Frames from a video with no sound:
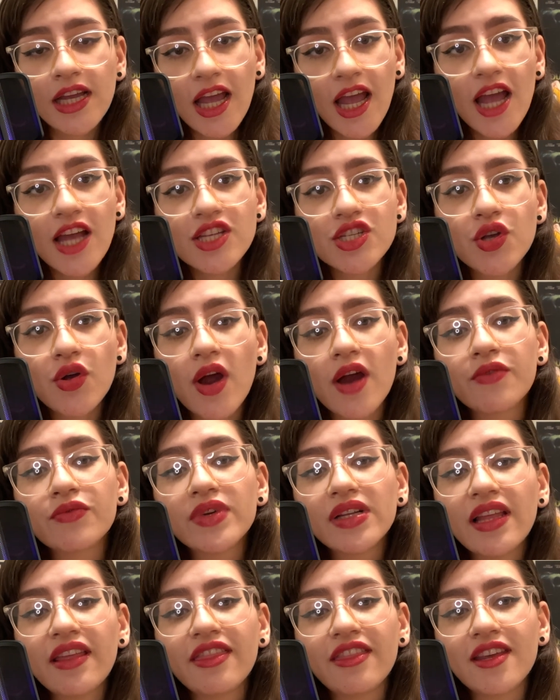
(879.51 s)
So I
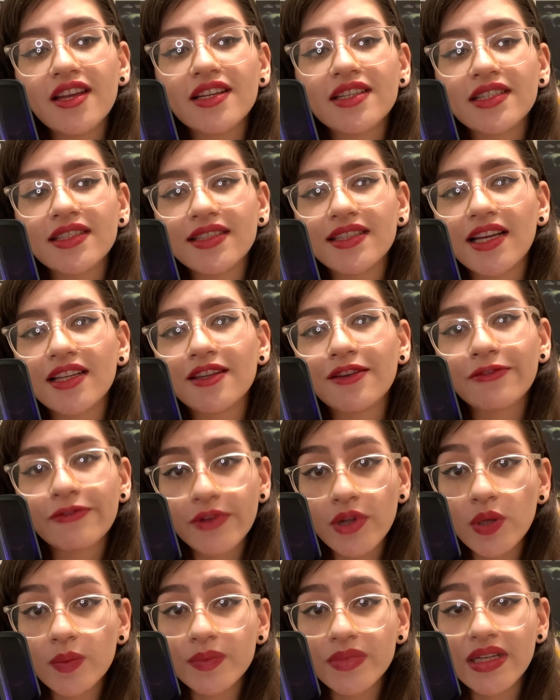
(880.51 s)
really think that the
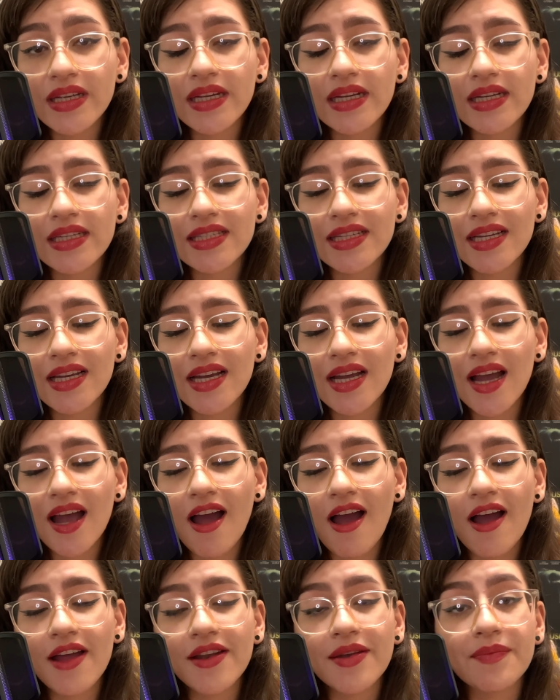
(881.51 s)
film did
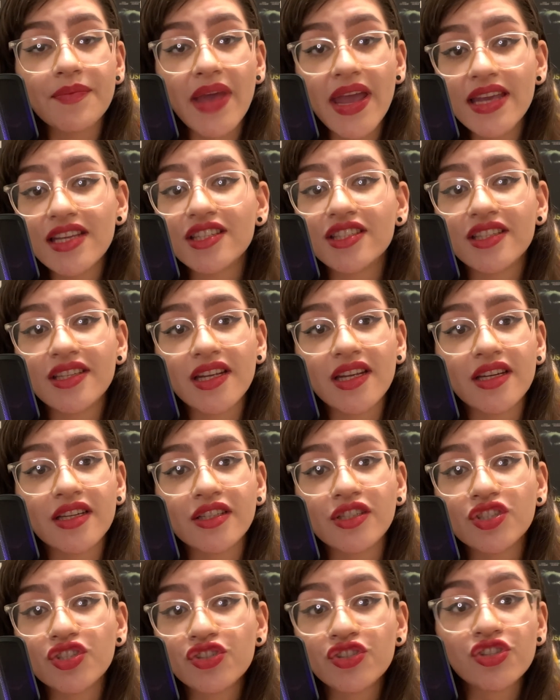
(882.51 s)
an
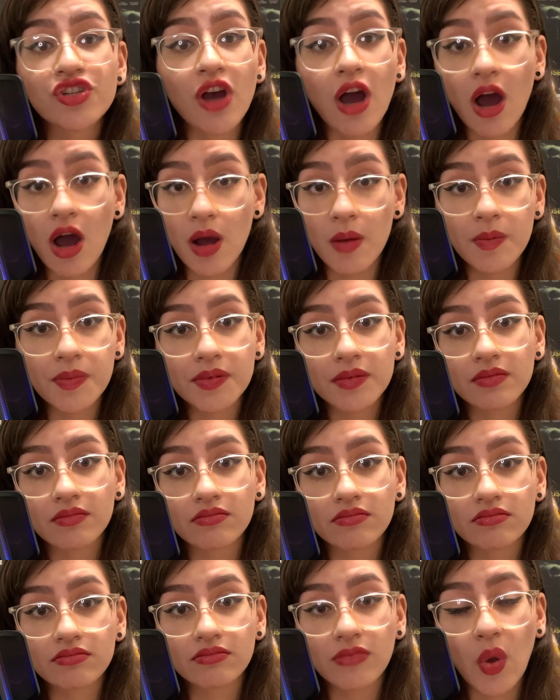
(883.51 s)
amazing job
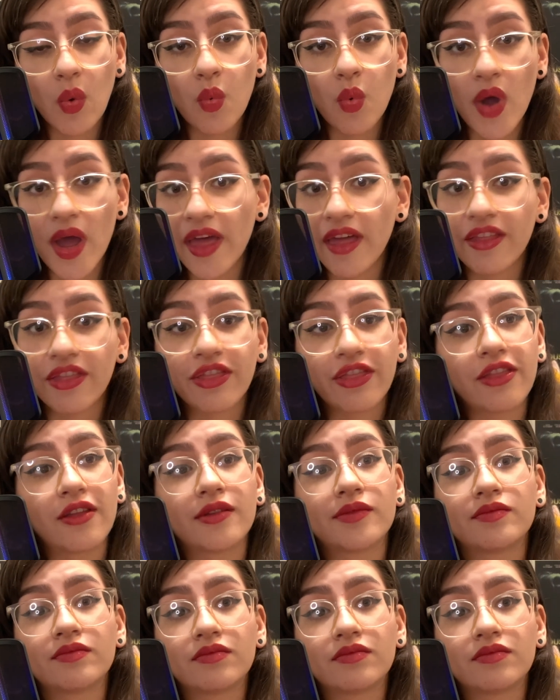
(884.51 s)
with